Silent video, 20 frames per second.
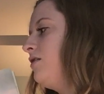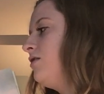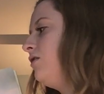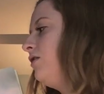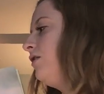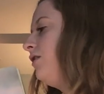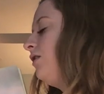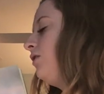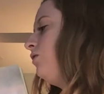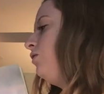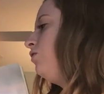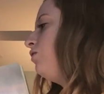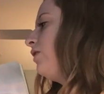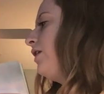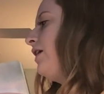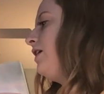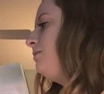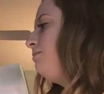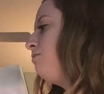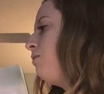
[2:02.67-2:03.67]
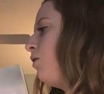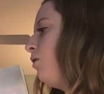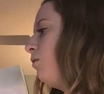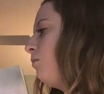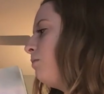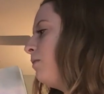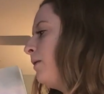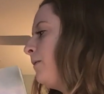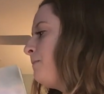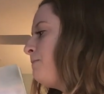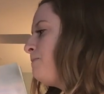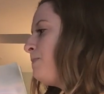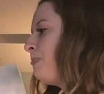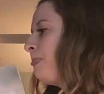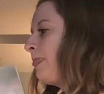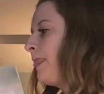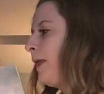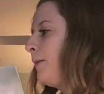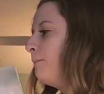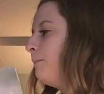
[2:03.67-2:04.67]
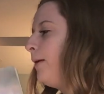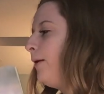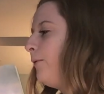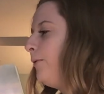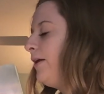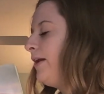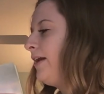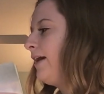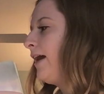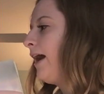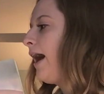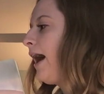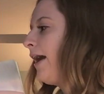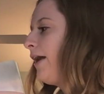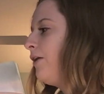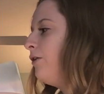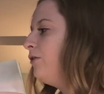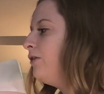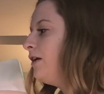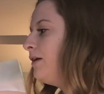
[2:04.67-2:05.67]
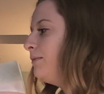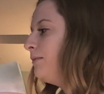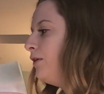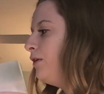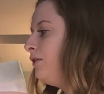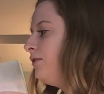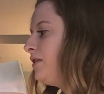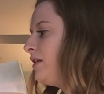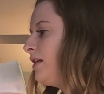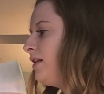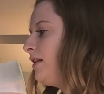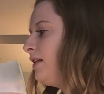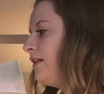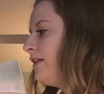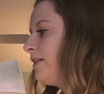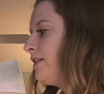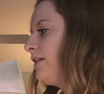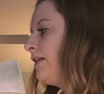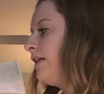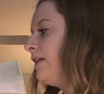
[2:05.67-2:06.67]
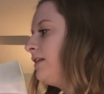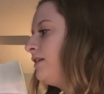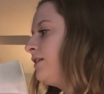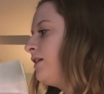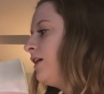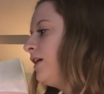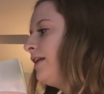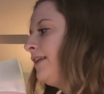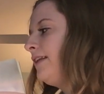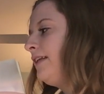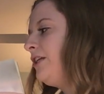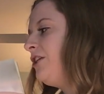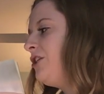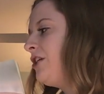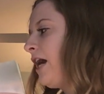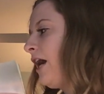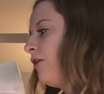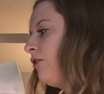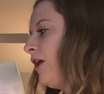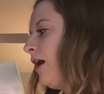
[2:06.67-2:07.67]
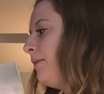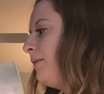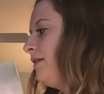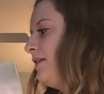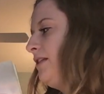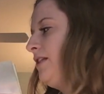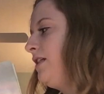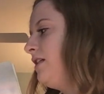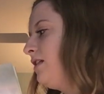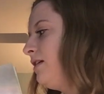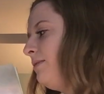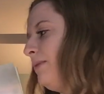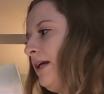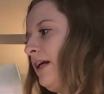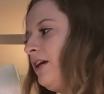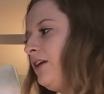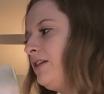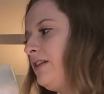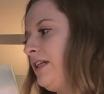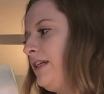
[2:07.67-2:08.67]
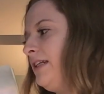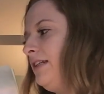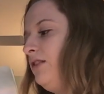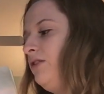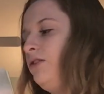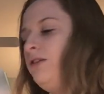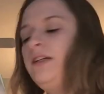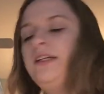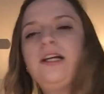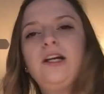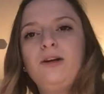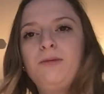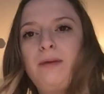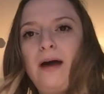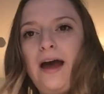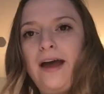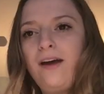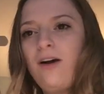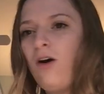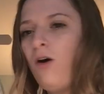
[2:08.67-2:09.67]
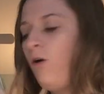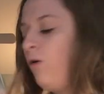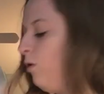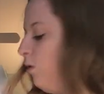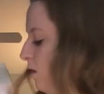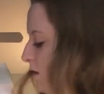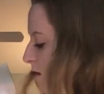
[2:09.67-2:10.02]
on the green pulp. But when a coyote moves in the distance, the jackrabbit disappears into a nearby hole.